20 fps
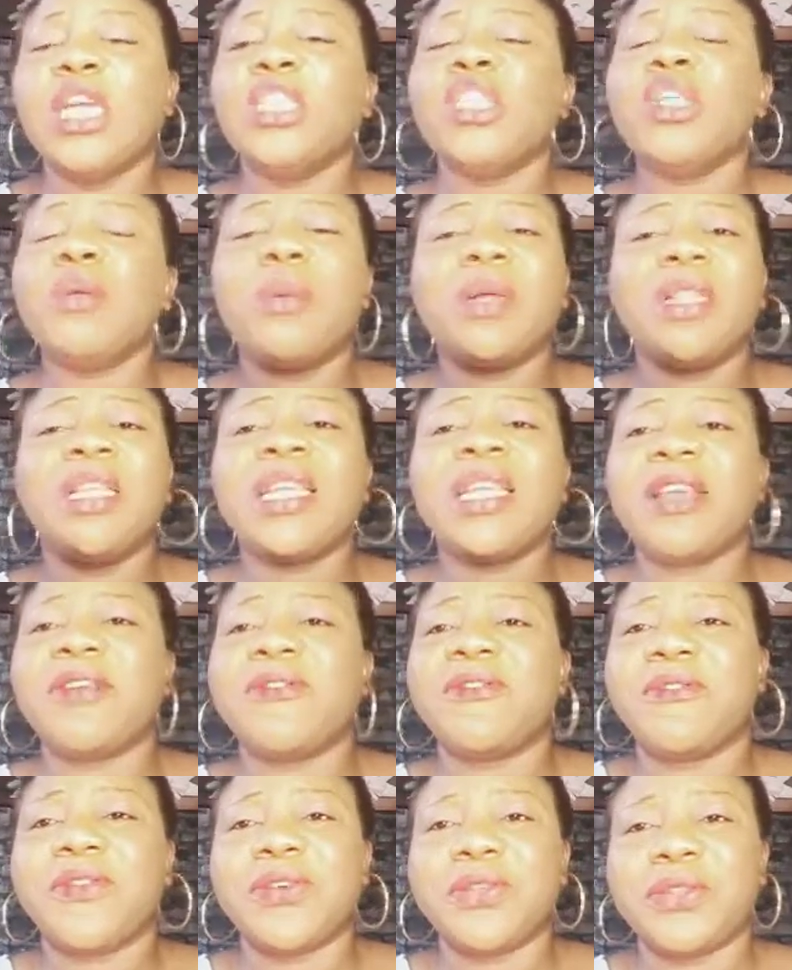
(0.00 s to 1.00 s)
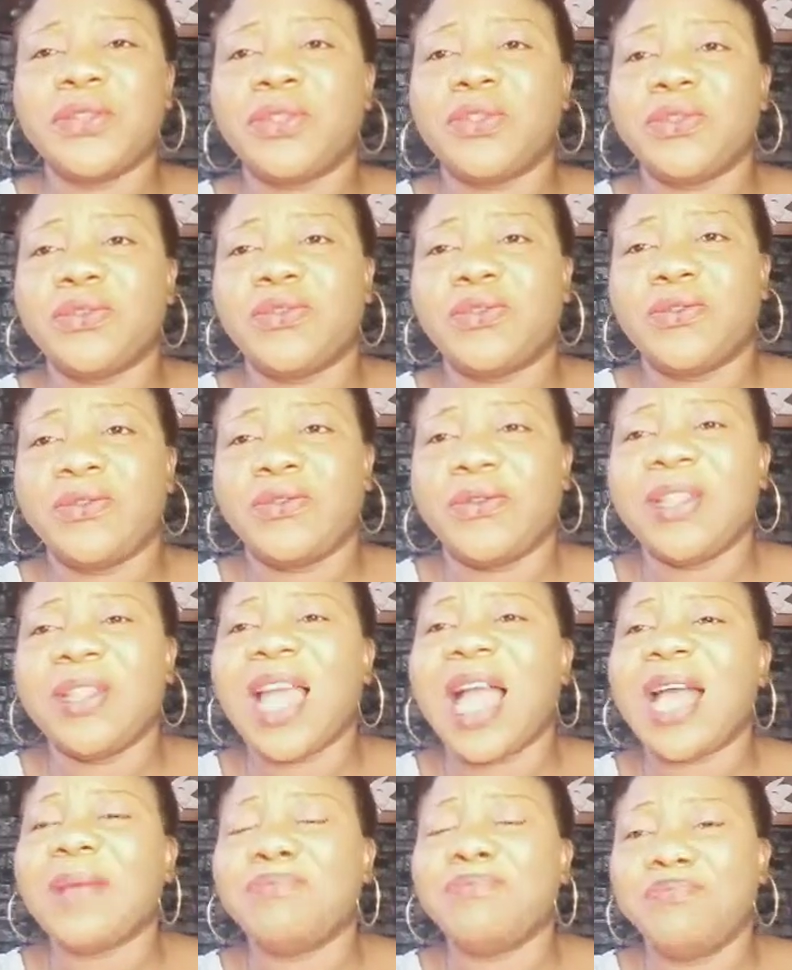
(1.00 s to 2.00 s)
Nobody can force you to fulfill
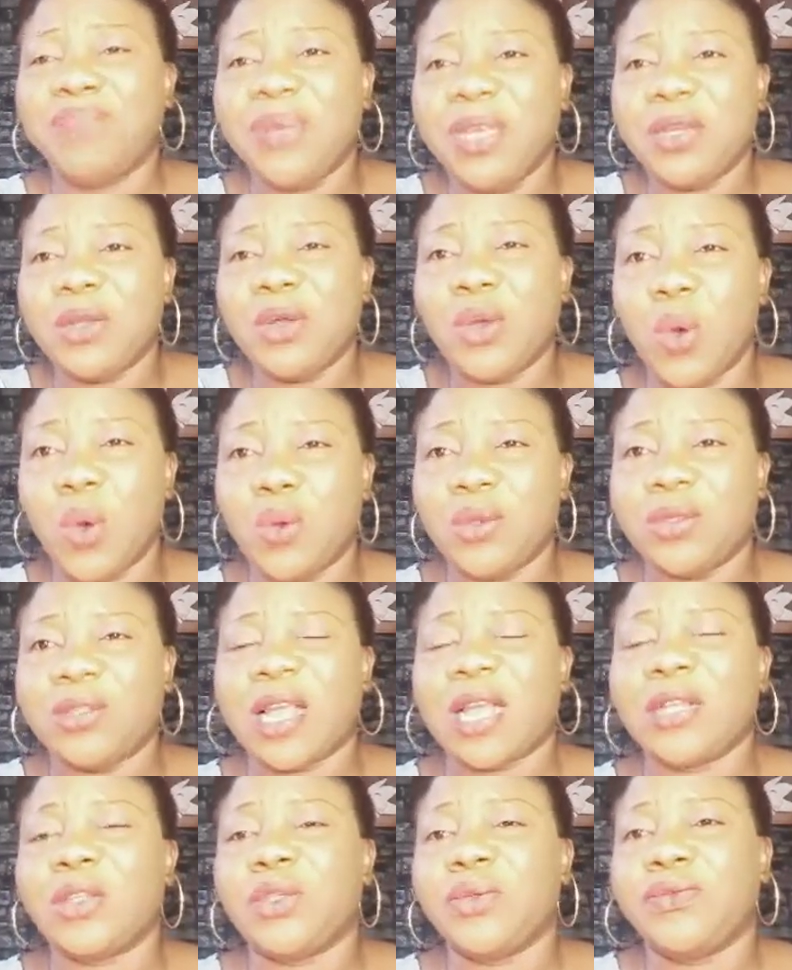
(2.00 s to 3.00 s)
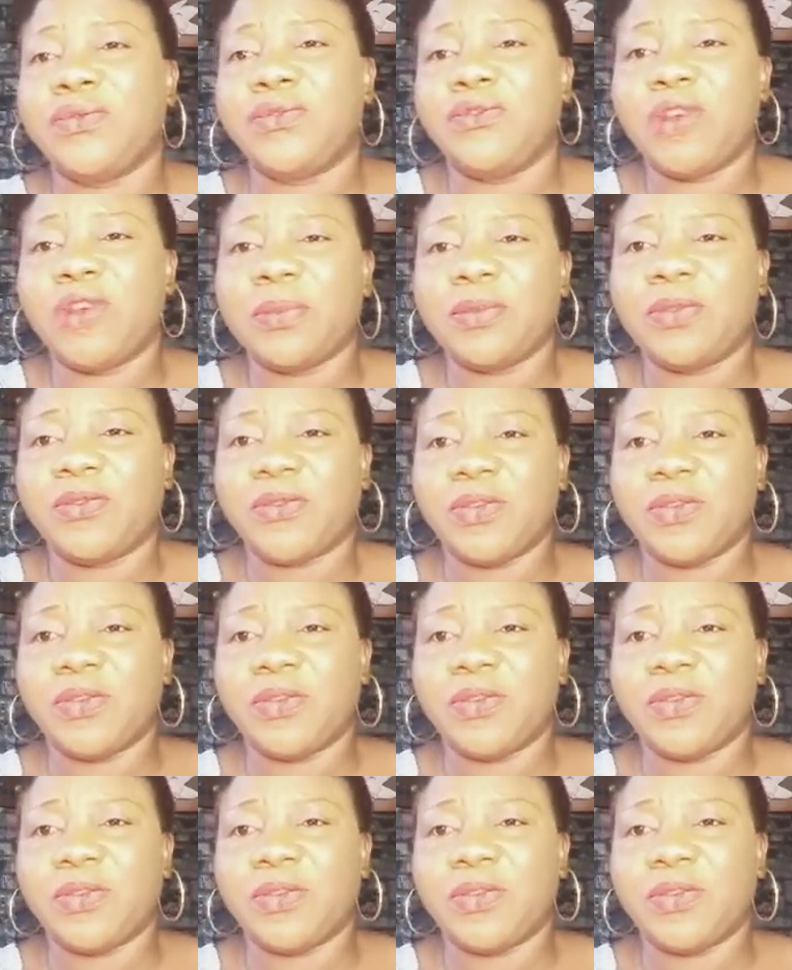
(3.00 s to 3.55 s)
that big goals that you've dreamt